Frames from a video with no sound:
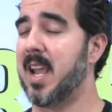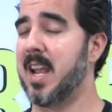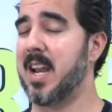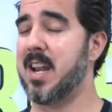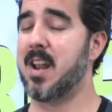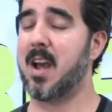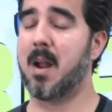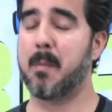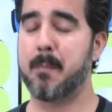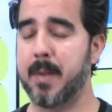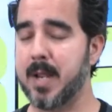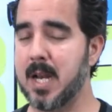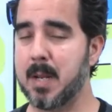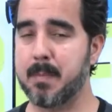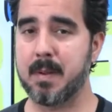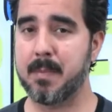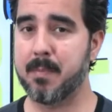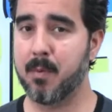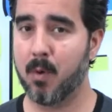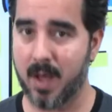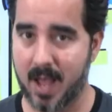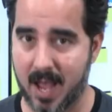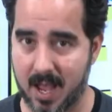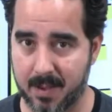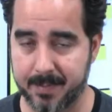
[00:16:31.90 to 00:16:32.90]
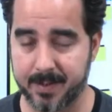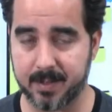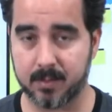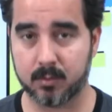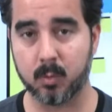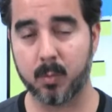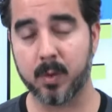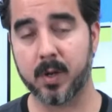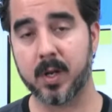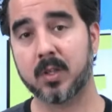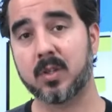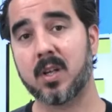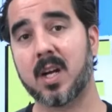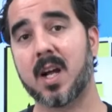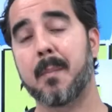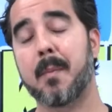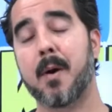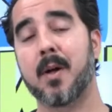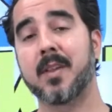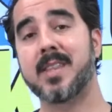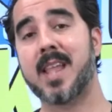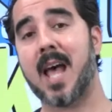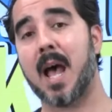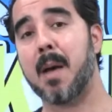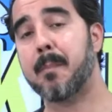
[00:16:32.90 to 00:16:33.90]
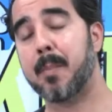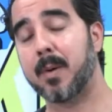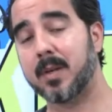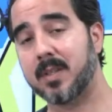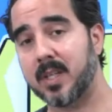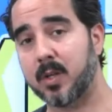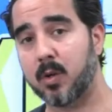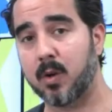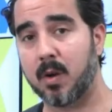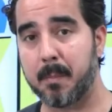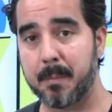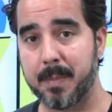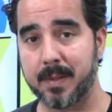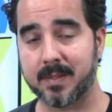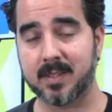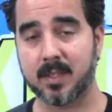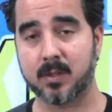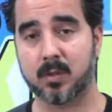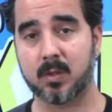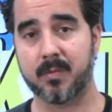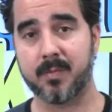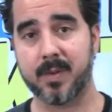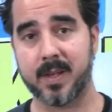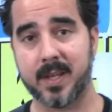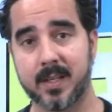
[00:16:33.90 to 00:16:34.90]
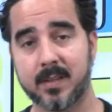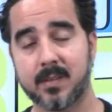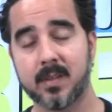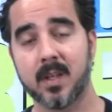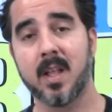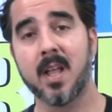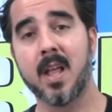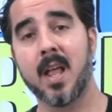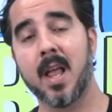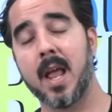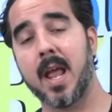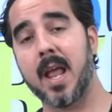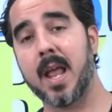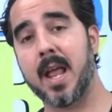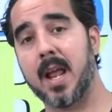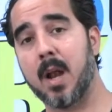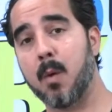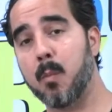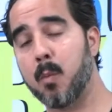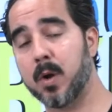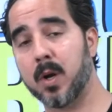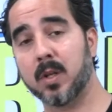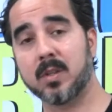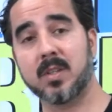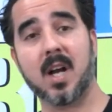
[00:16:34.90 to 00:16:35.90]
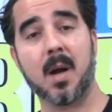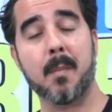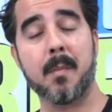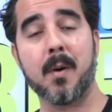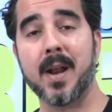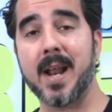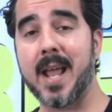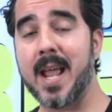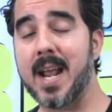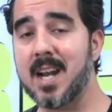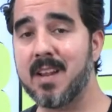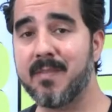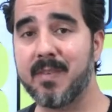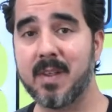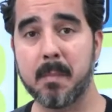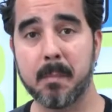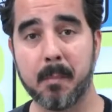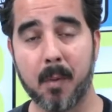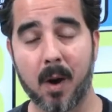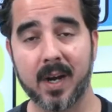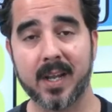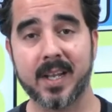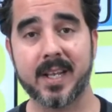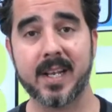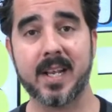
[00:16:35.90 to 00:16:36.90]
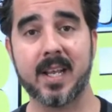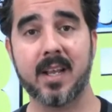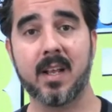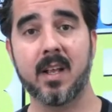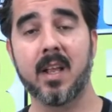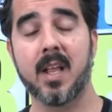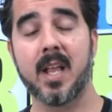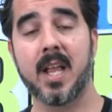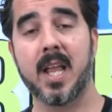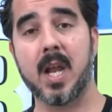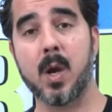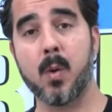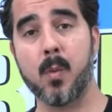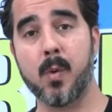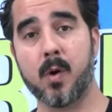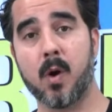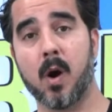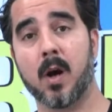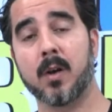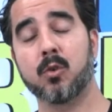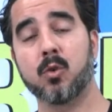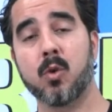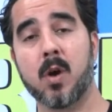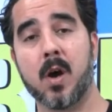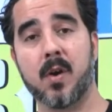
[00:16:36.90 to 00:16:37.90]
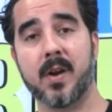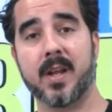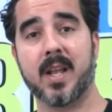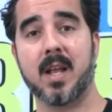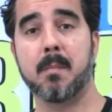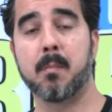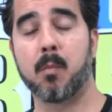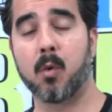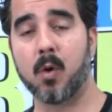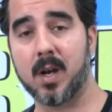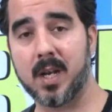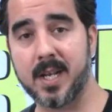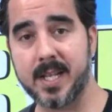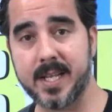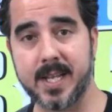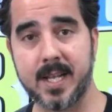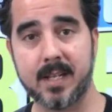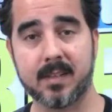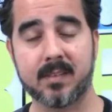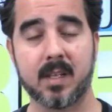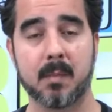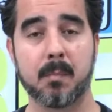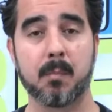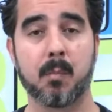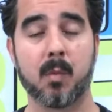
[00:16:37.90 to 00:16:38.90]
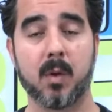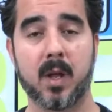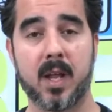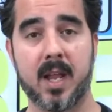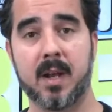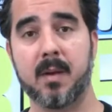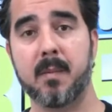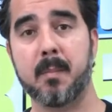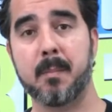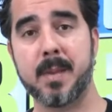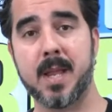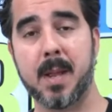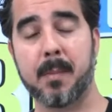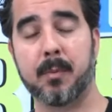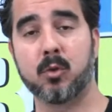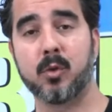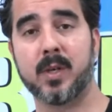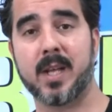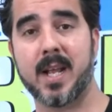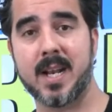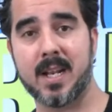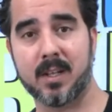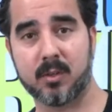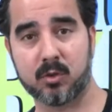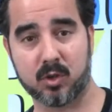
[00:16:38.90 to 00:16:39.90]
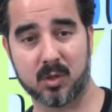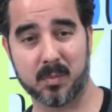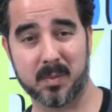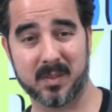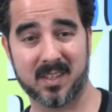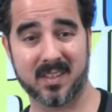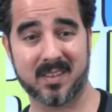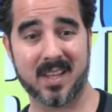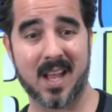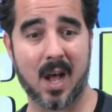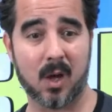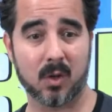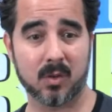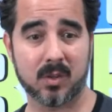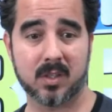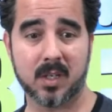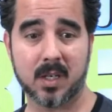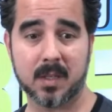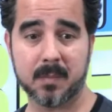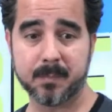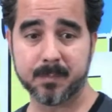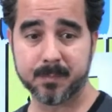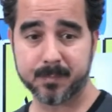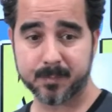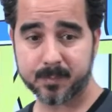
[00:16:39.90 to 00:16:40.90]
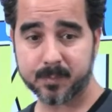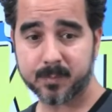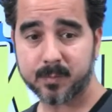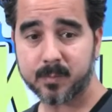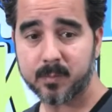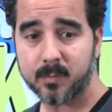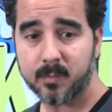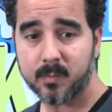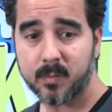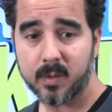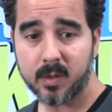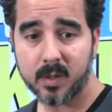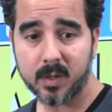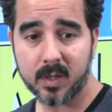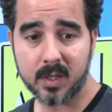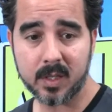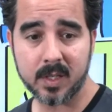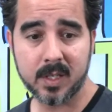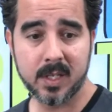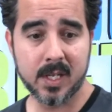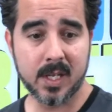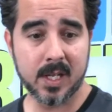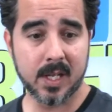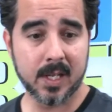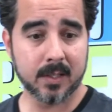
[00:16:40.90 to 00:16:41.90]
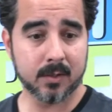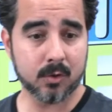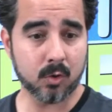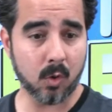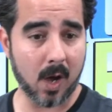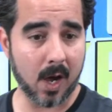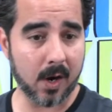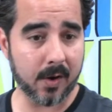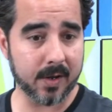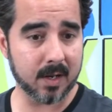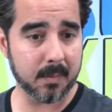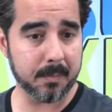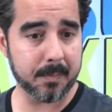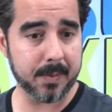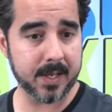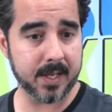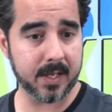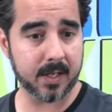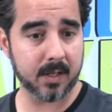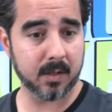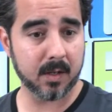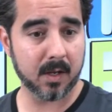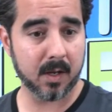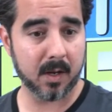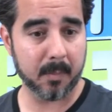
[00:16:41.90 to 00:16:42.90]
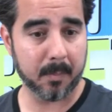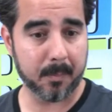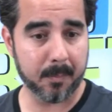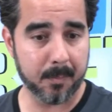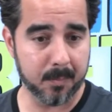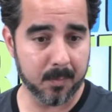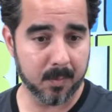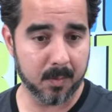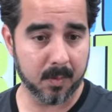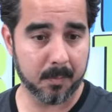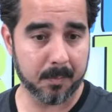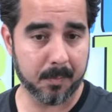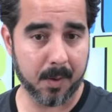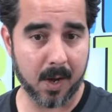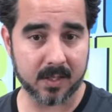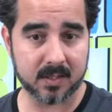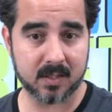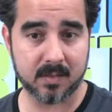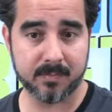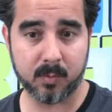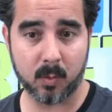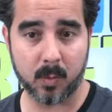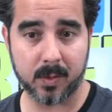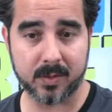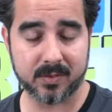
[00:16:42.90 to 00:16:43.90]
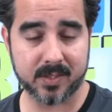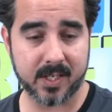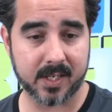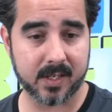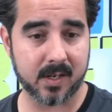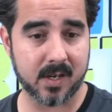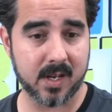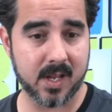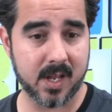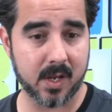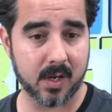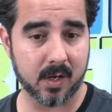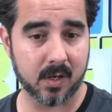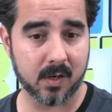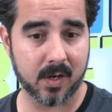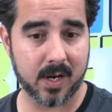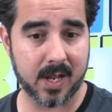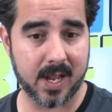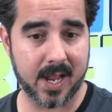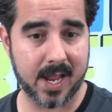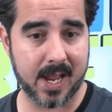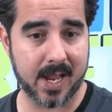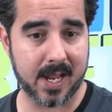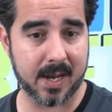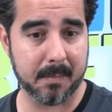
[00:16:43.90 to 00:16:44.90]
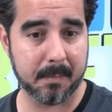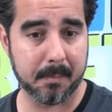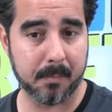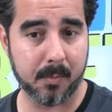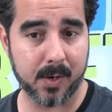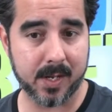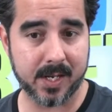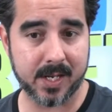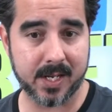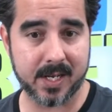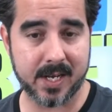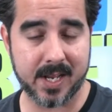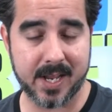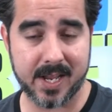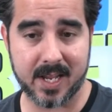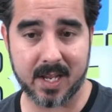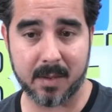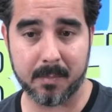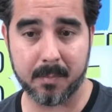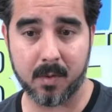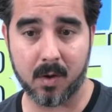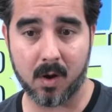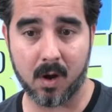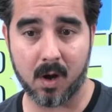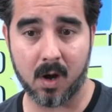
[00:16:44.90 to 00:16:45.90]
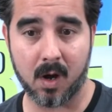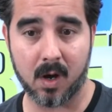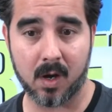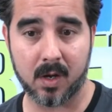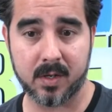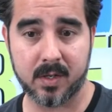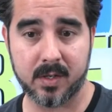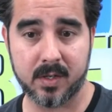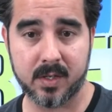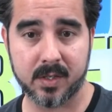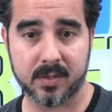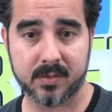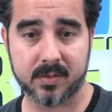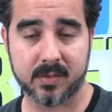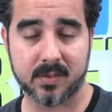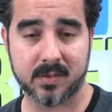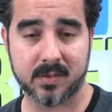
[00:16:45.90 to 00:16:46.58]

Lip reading: and not many people have it. So we're gonna talk about that particular business of his, and we're gonna talk about anything marketing in regards to how to get more leads and be able to get his services out there. So I'm gonna be pausing for a second here and bringing him on the